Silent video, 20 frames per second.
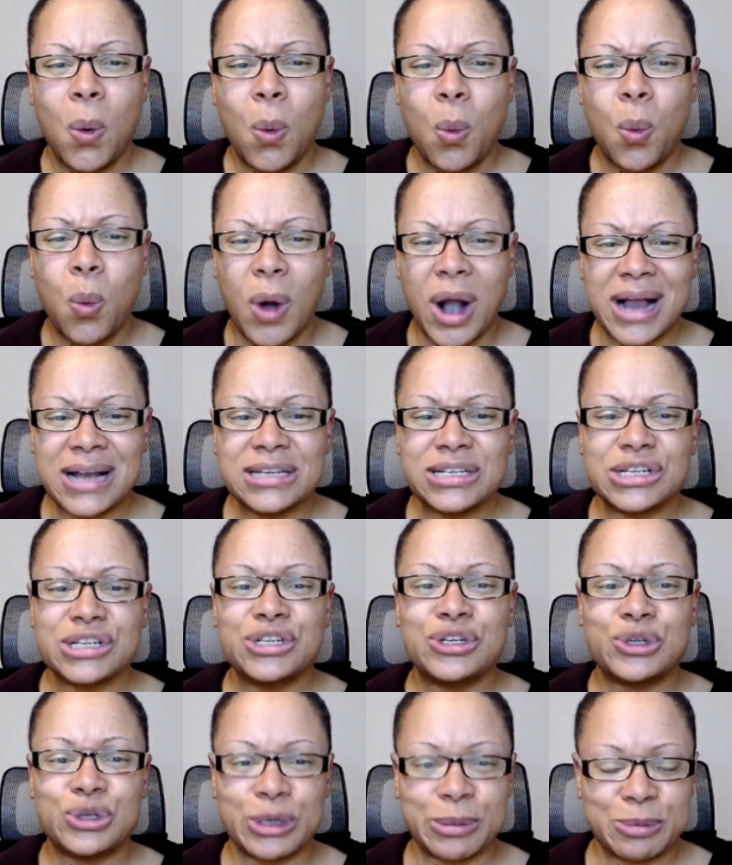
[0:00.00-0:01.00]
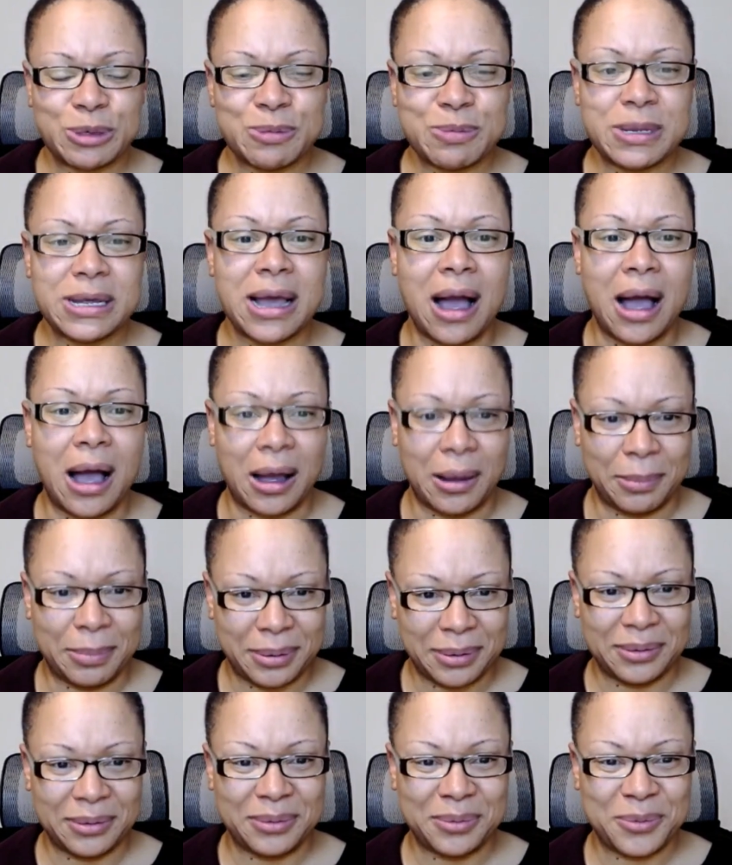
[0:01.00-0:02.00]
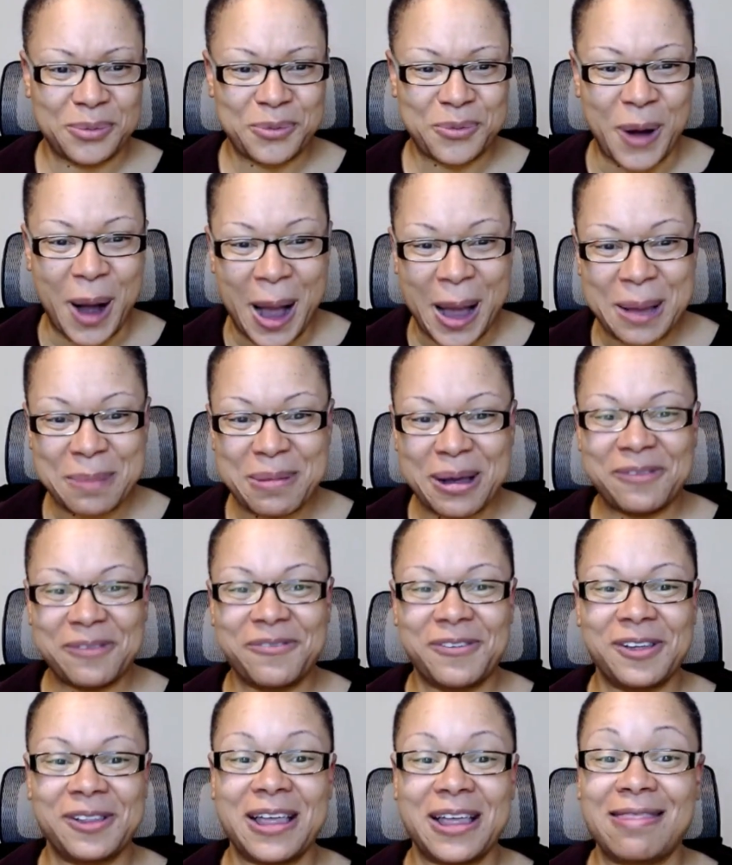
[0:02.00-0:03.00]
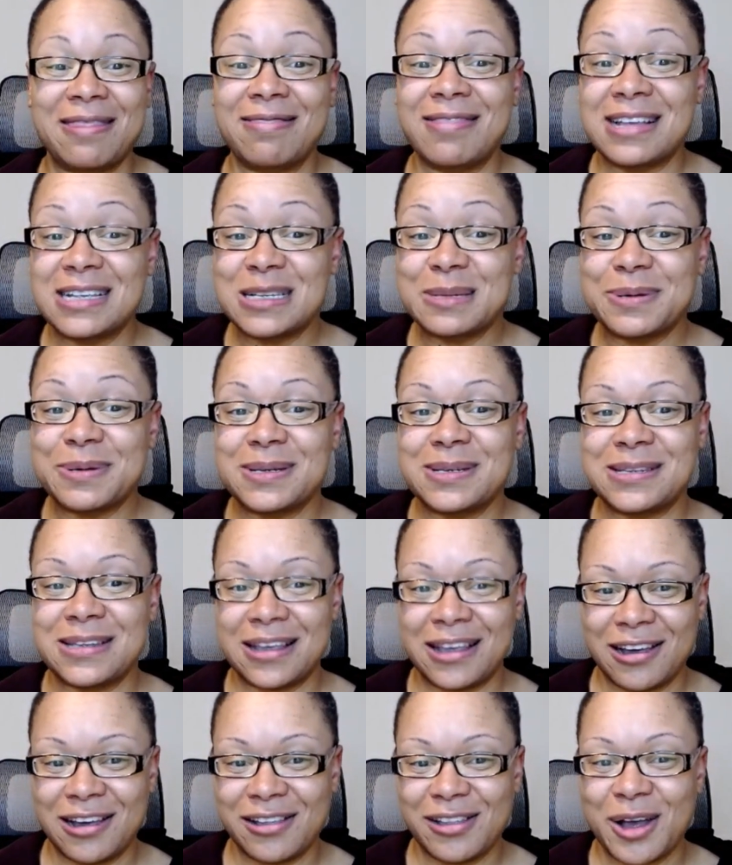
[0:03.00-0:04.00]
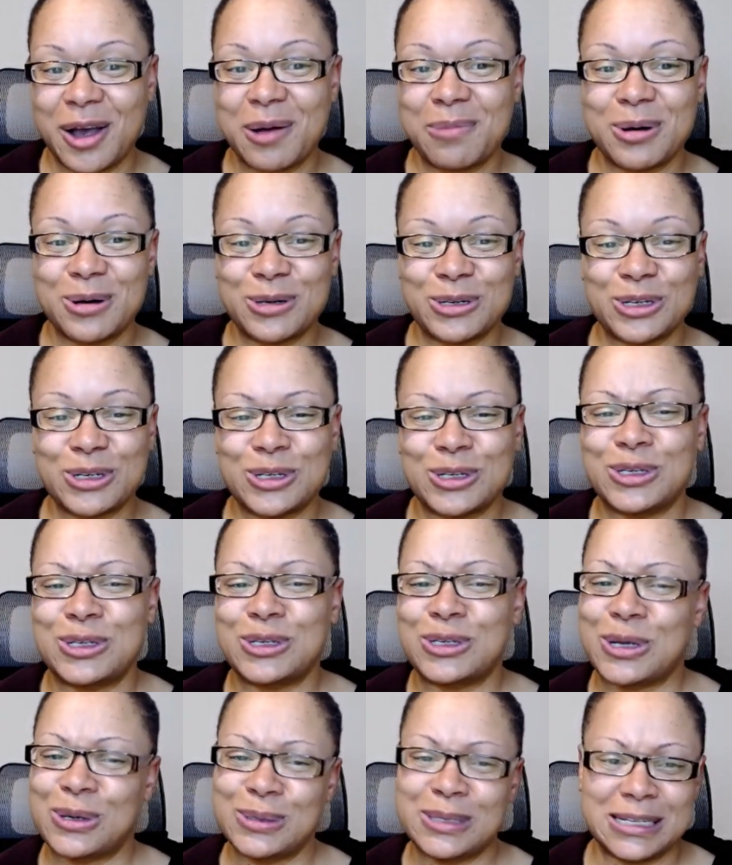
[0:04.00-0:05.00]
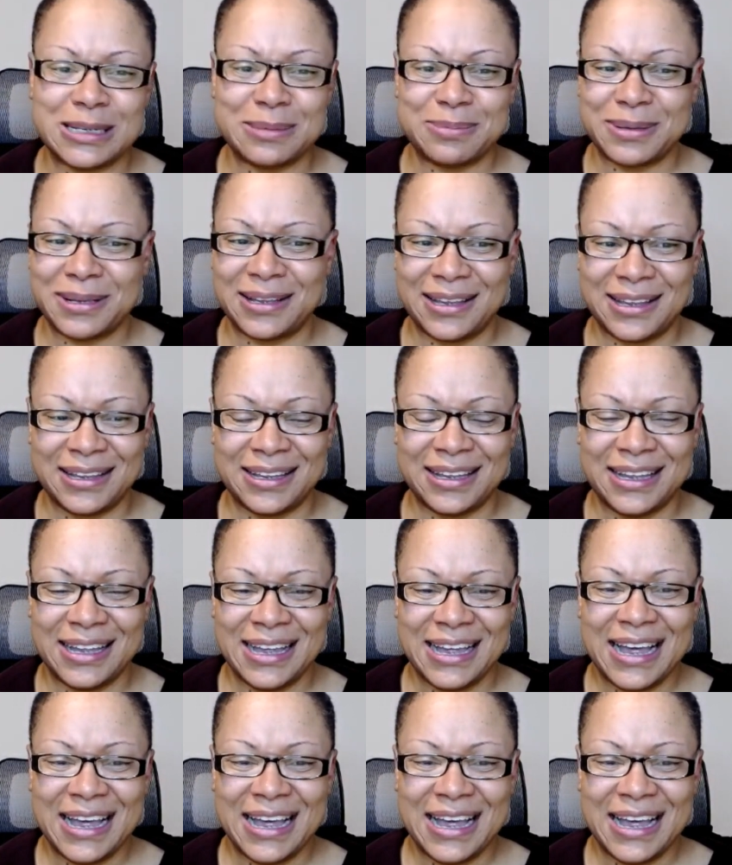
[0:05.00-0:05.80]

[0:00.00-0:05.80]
What just tripped me up? Why am I feeling this particular emotion so deeply?